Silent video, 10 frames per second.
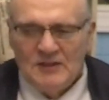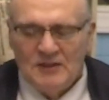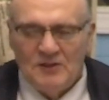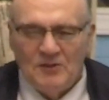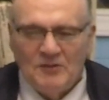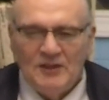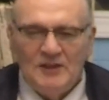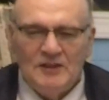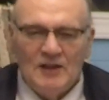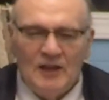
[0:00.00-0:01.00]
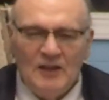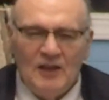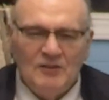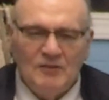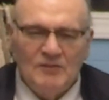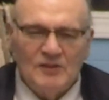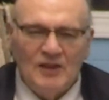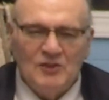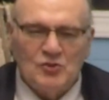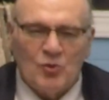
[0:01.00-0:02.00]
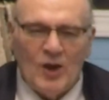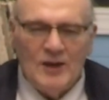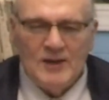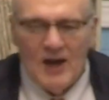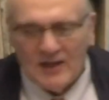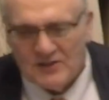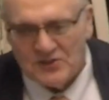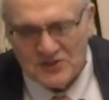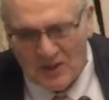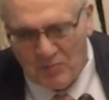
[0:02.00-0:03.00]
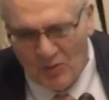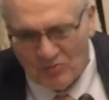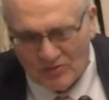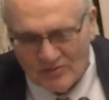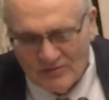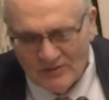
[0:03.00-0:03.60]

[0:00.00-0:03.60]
and tried not to step over,